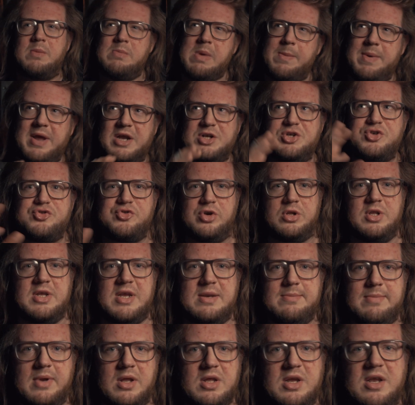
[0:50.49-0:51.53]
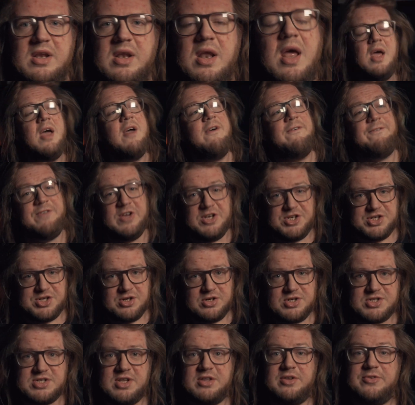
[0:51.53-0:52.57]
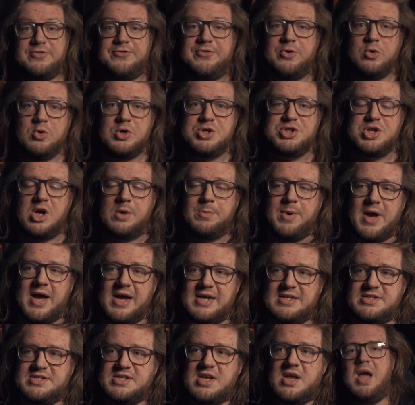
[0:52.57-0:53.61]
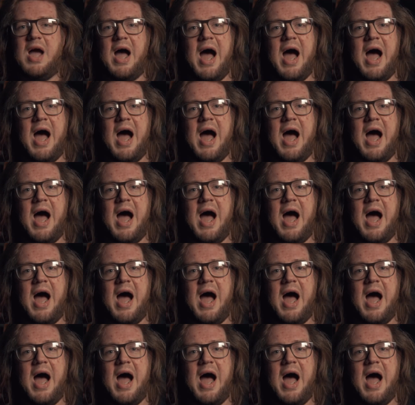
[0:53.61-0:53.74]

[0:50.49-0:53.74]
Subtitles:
maybe 1,000,000,000,000 features that Photoshop has.